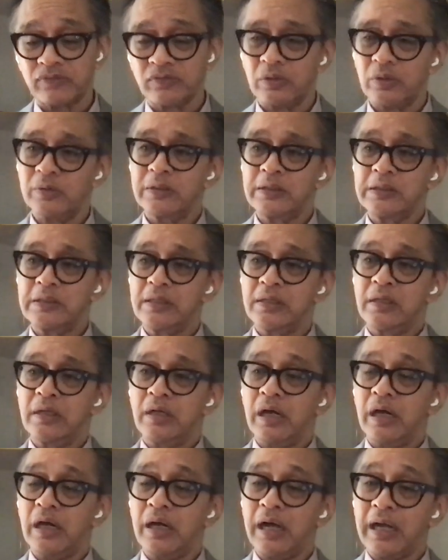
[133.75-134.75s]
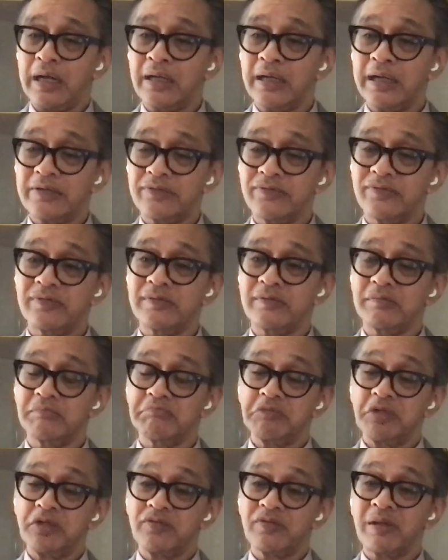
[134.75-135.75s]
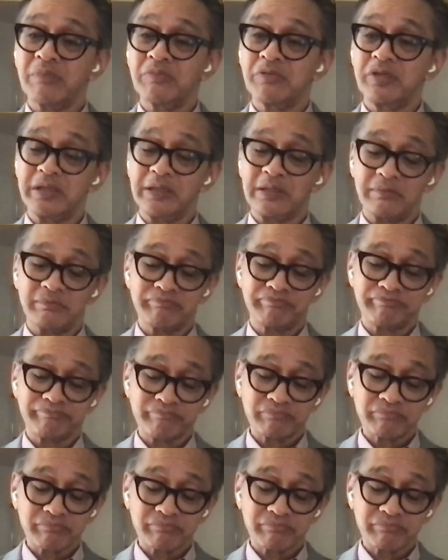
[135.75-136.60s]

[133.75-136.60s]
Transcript: So unless something